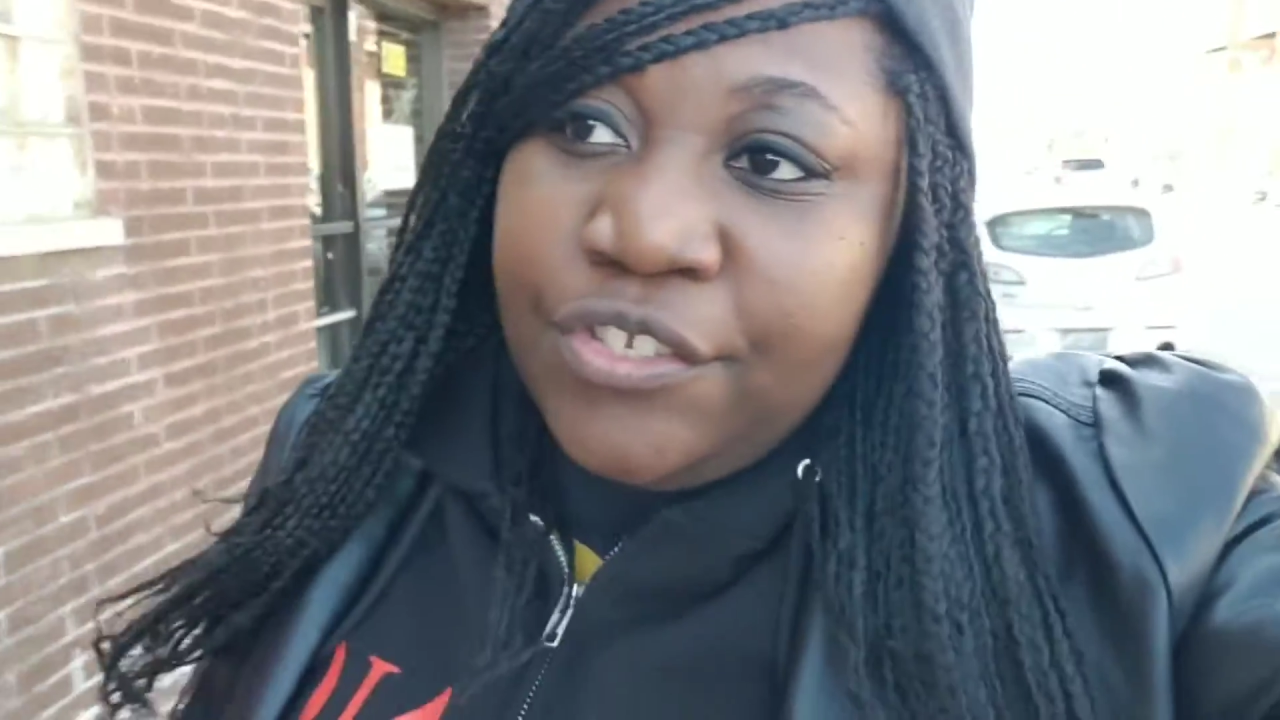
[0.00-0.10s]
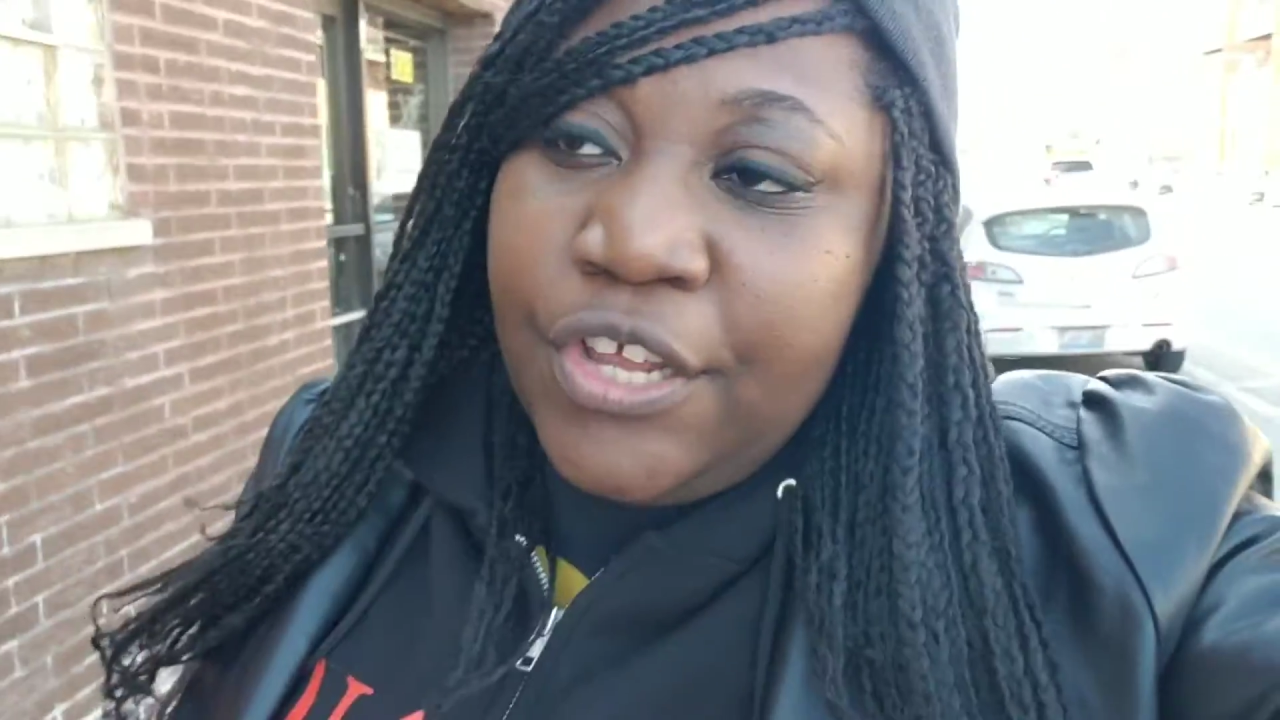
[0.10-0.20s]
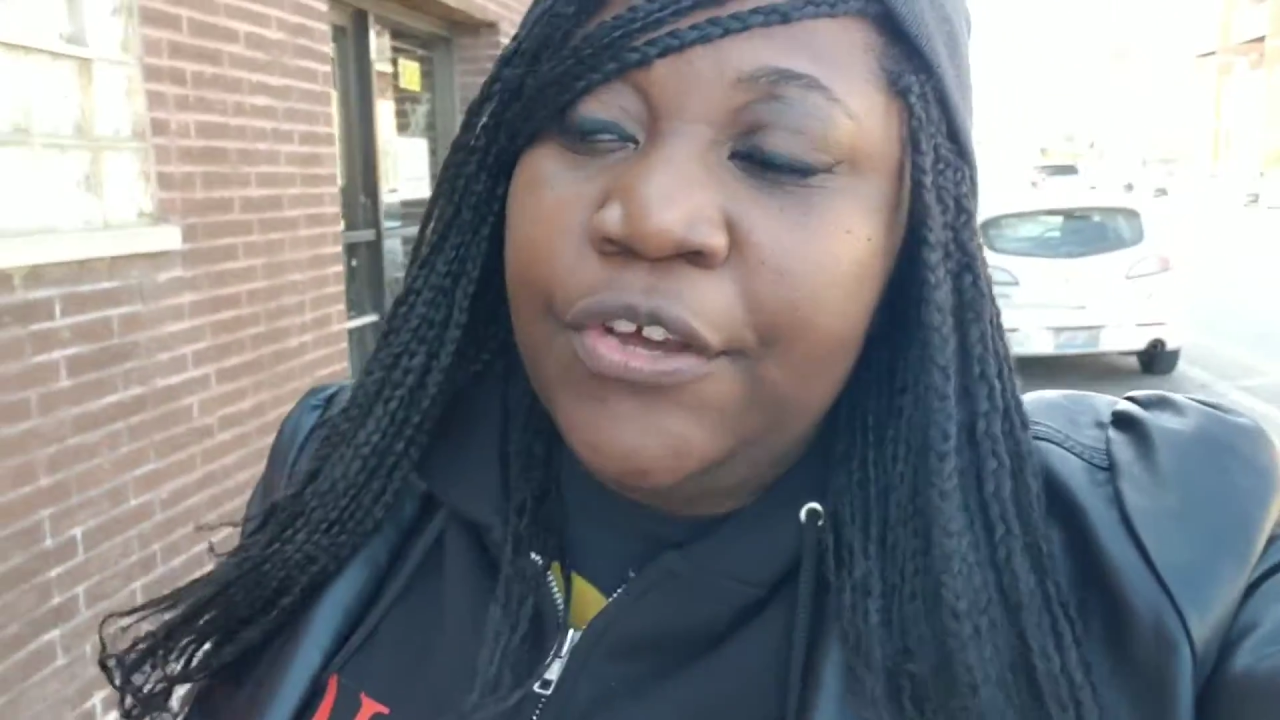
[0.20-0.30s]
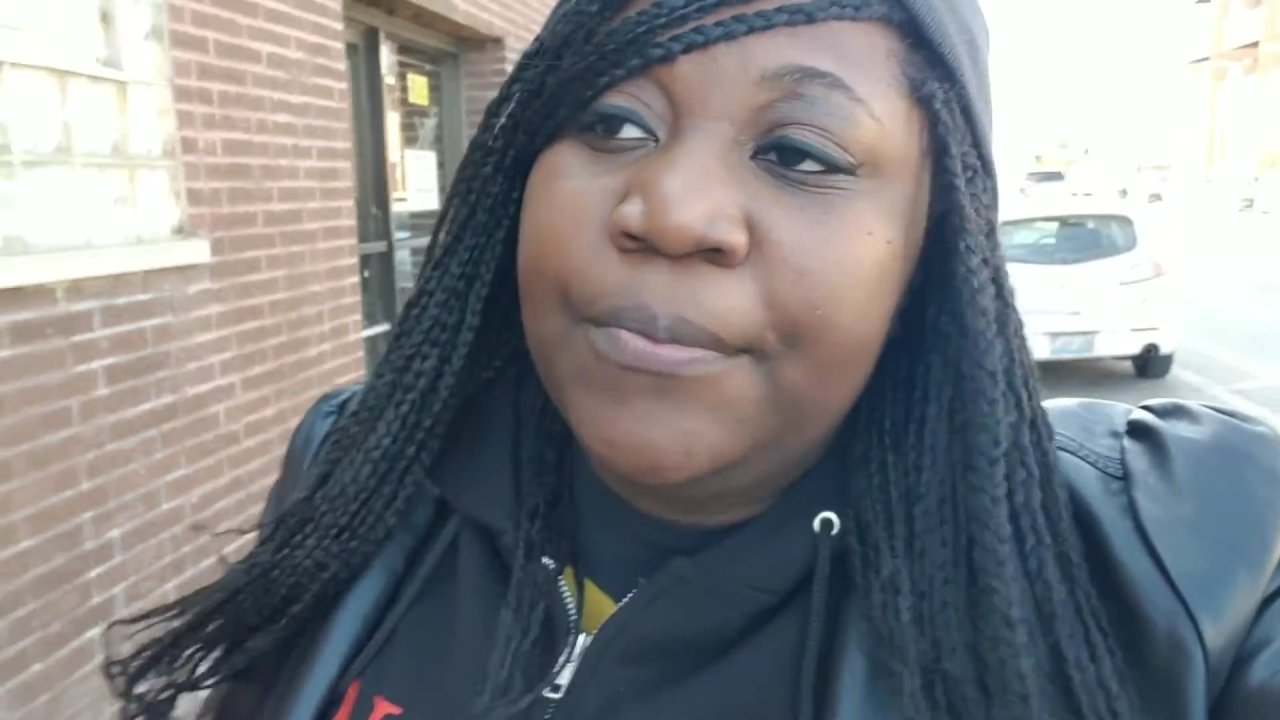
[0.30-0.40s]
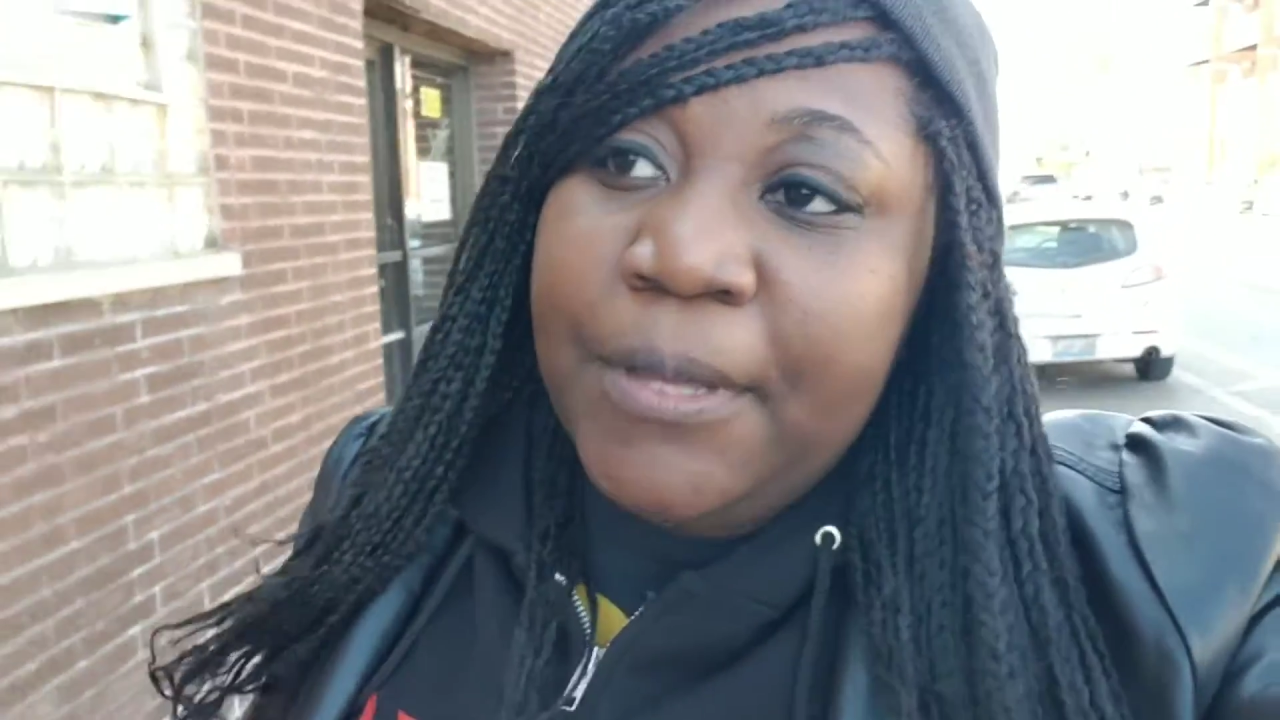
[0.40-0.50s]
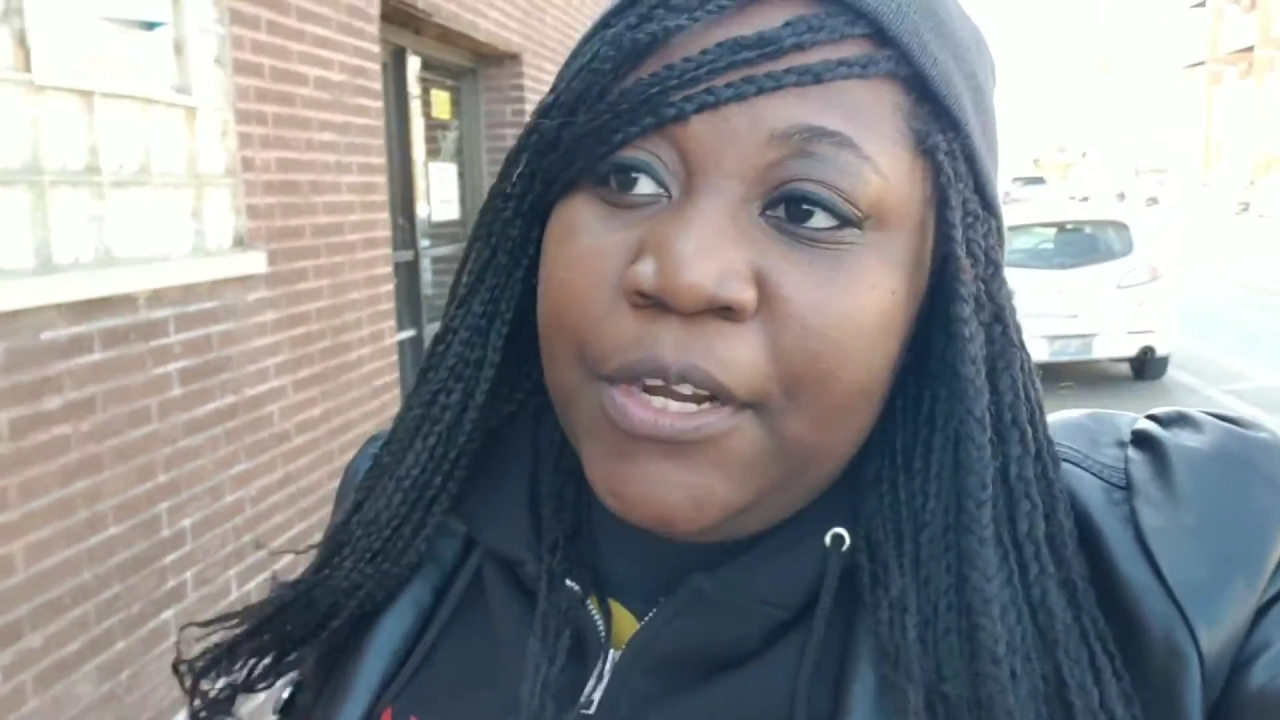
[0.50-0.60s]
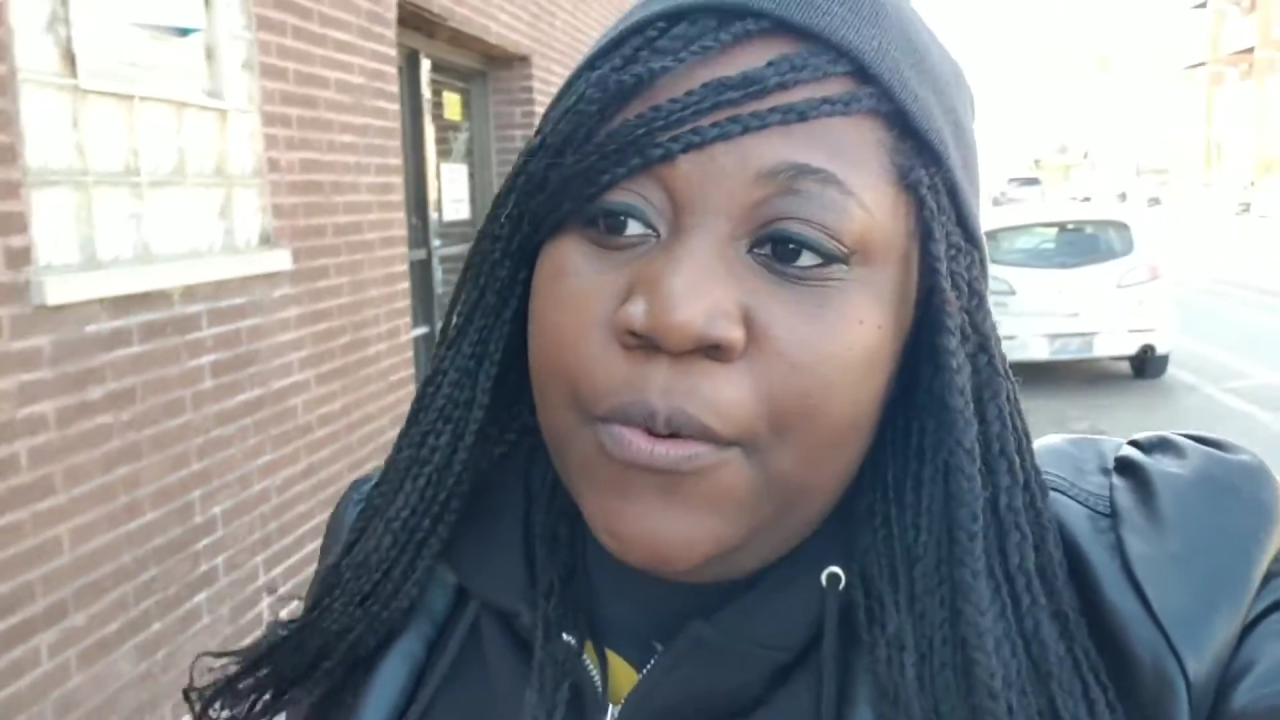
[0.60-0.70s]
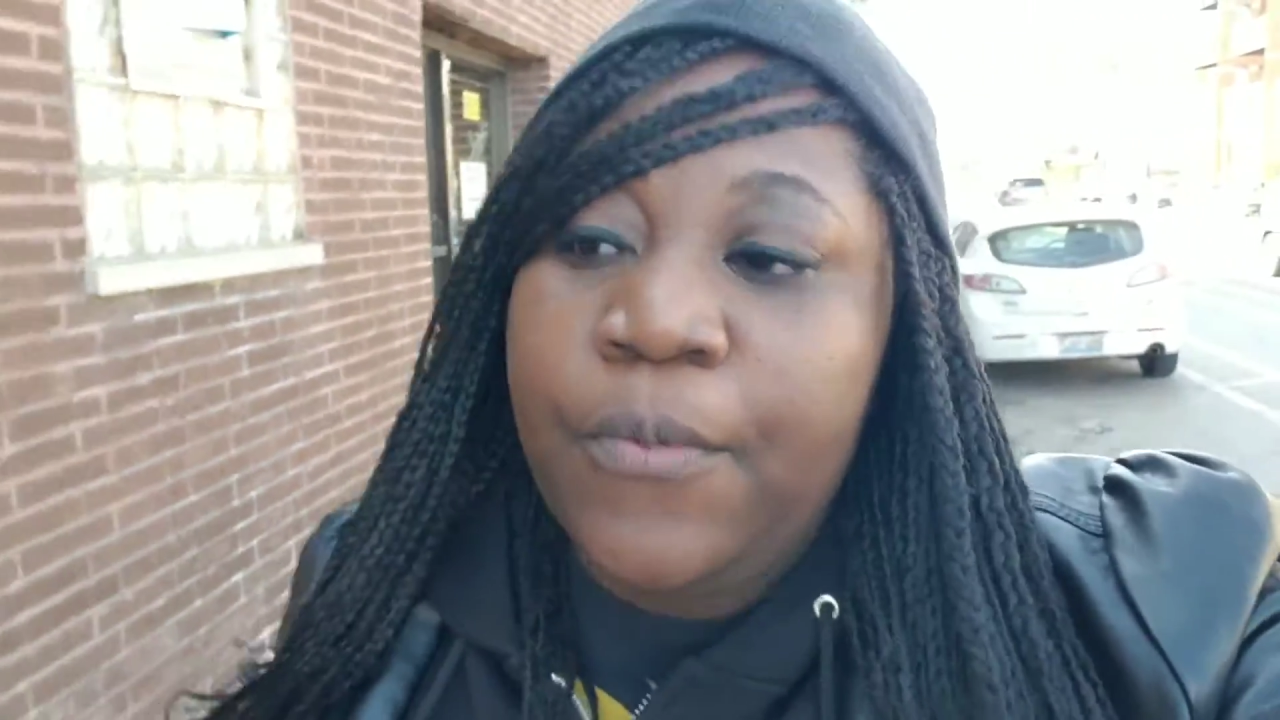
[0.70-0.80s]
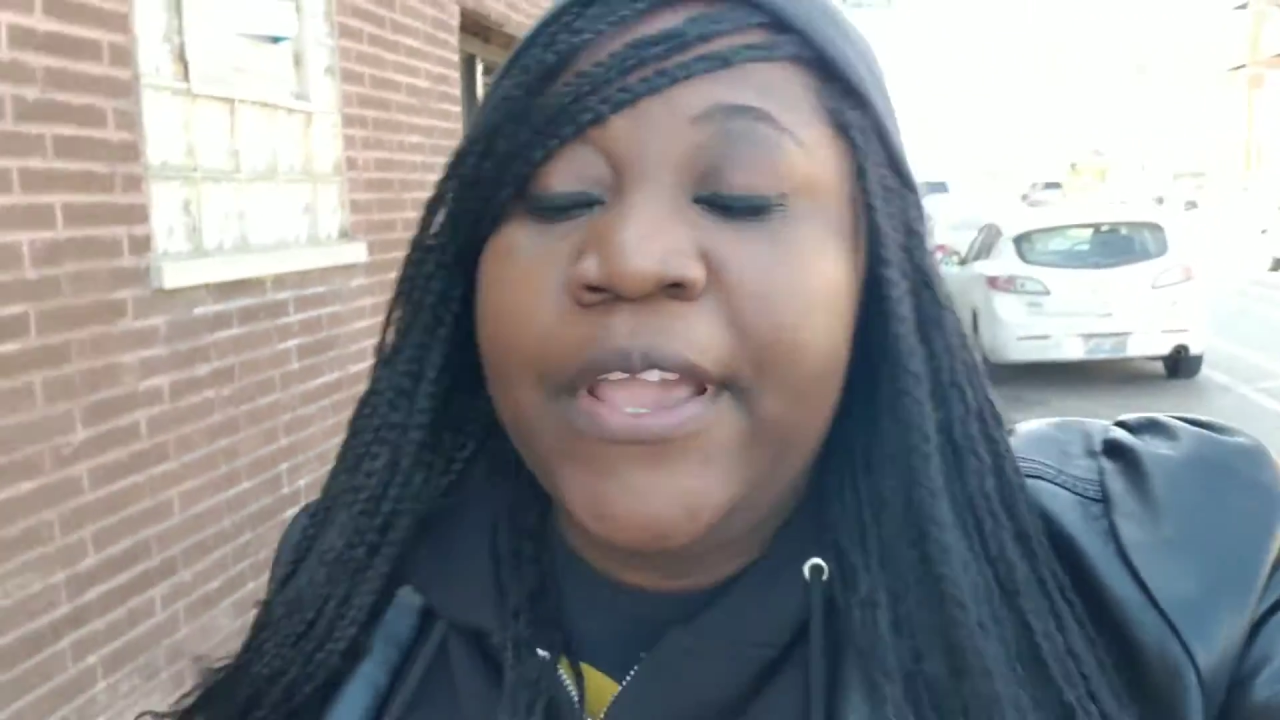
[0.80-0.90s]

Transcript: So I'm gonna